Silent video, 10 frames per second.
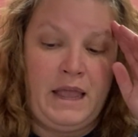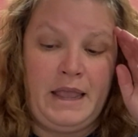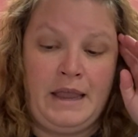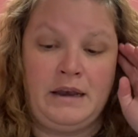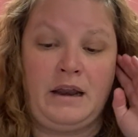
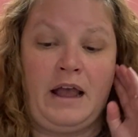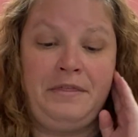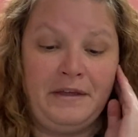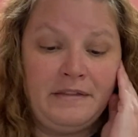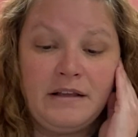And I
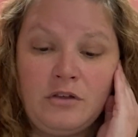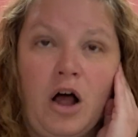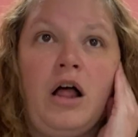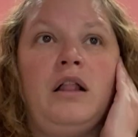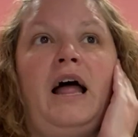think that's
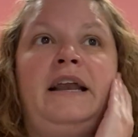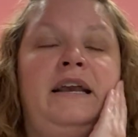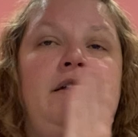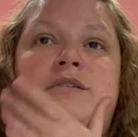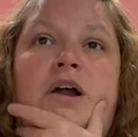all I
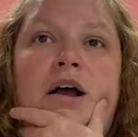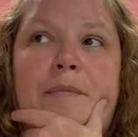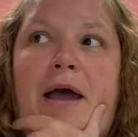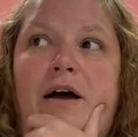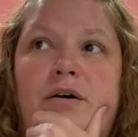needed to talk
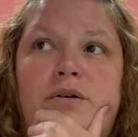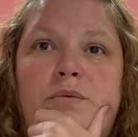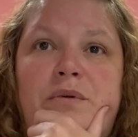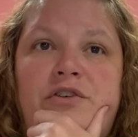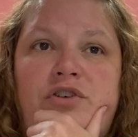
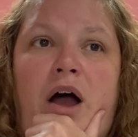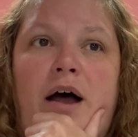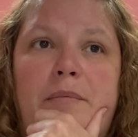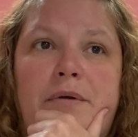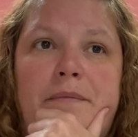about with the
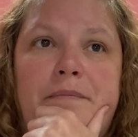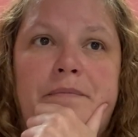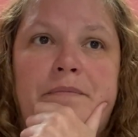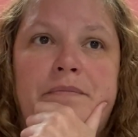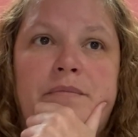shop.
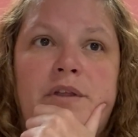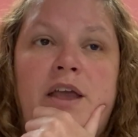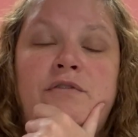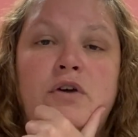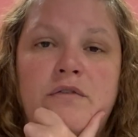
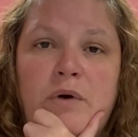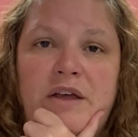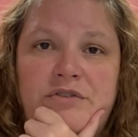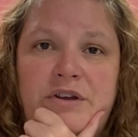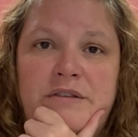If you have
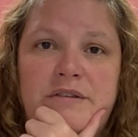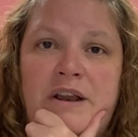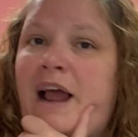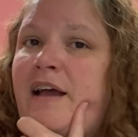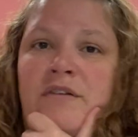questions
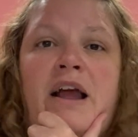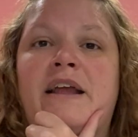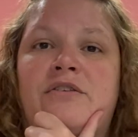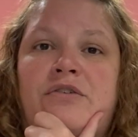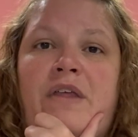and I have not
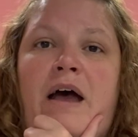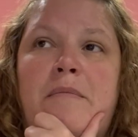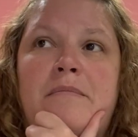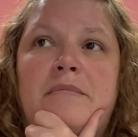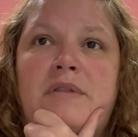answered
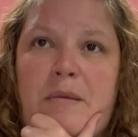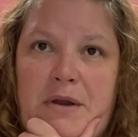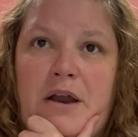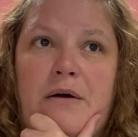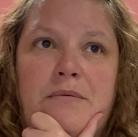them, let
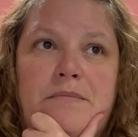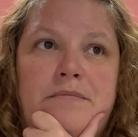me know.